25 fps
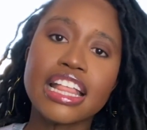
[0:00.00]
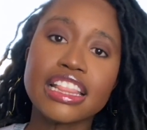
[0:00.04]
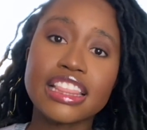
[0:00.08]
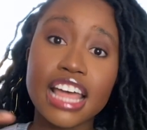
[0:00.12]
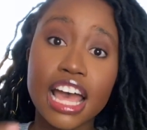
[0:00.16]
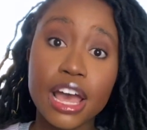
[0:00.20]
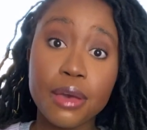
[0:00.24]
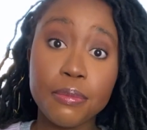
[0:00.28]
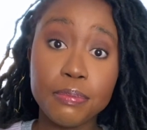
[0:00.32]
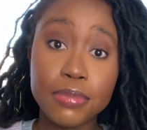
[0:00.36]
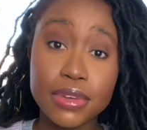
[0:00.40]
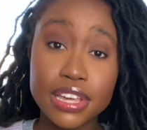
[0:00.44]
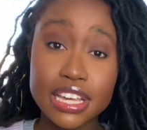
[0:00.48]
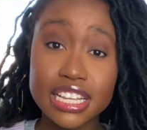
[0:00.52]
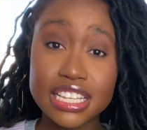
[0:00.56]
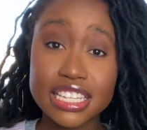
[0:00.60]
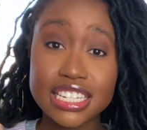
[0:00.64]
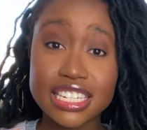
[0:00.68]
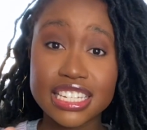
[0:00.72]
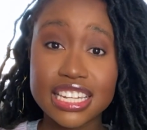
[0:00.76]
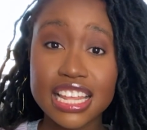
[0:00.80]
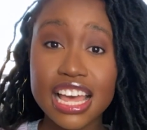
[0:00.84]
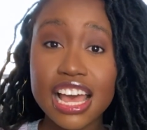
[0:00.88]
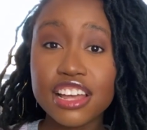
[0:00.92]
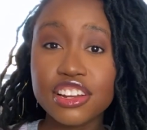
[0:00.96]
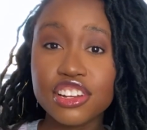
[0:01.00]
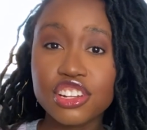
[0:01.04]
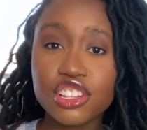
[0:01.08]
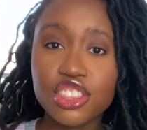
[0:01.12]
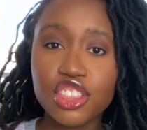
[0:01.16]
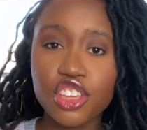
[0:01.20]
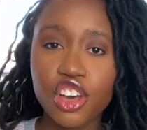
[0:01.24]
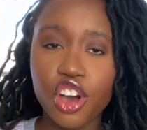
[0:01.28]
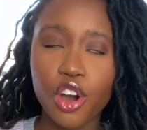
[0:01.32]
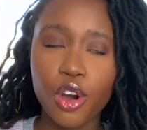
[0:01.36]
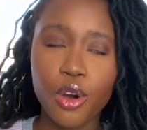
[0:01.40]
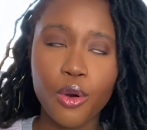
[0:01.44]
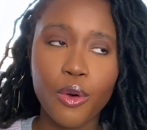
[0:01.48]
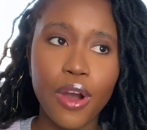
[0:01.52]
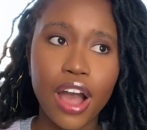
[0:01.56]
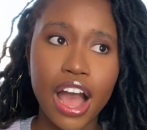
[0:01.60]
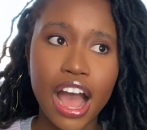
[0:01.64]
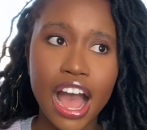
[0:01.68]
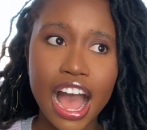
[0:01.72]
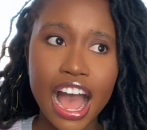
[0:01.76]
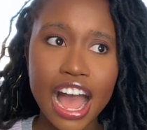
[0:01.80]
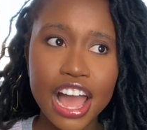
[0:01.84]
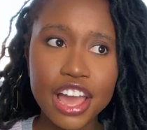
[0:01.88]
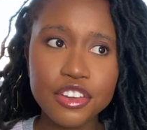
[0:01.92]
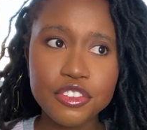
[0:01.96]
That being said though,
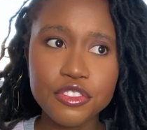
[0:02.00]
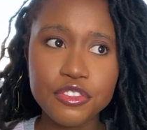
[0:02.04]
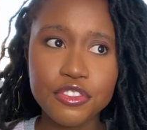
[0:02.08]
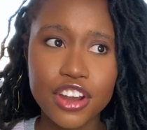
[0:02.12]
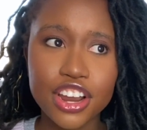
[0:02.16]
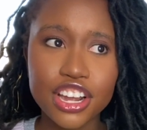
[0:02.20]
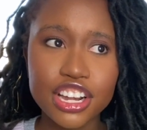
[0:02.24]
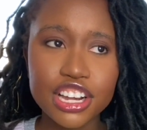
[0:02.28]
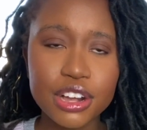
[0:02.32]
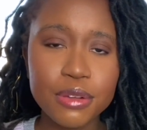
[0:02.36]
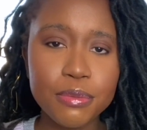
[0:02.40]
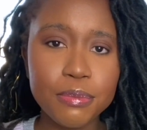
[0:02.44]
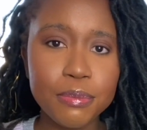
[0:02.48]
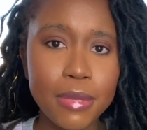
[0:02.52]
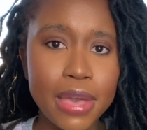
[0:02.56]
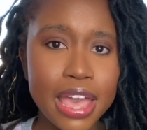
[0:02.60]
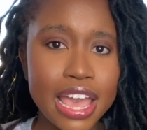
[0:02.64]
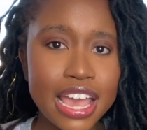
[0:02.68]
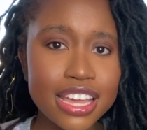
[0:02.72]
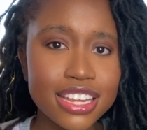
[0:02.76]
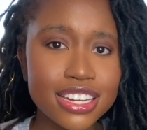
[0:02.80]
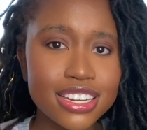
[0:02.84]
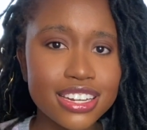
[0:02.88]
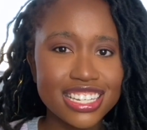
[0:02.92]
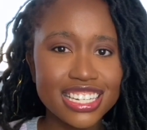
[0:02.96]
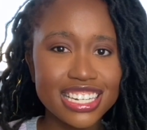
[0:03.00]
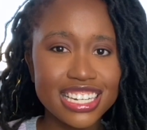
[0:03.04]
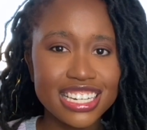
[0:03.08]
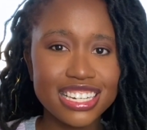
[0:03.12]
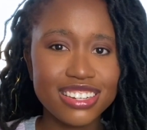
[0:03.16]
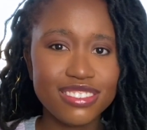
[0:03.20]
I recommend